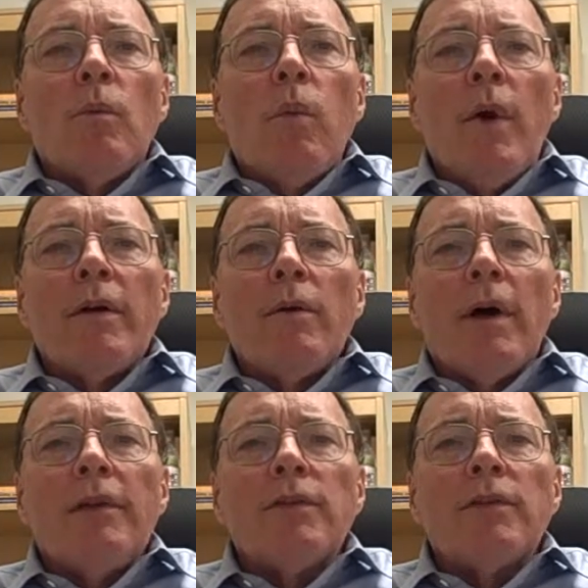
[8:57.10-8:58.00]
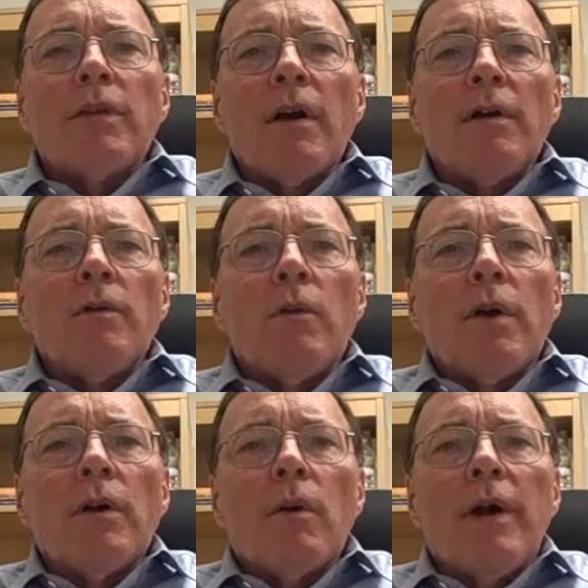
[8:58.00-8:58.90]
where do I start and where
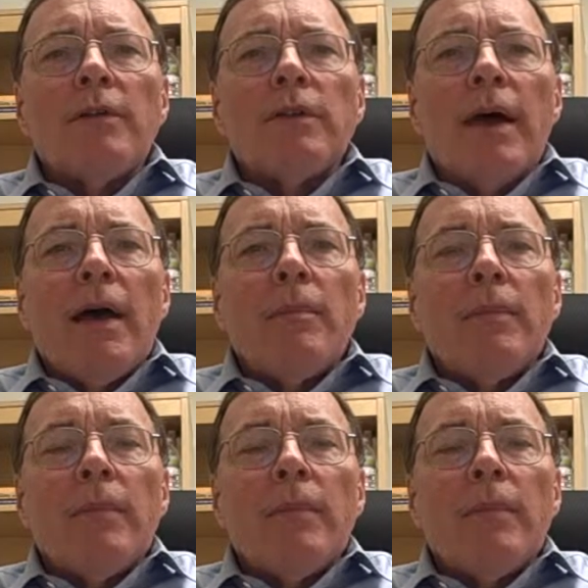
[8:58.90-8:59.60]
do I stop?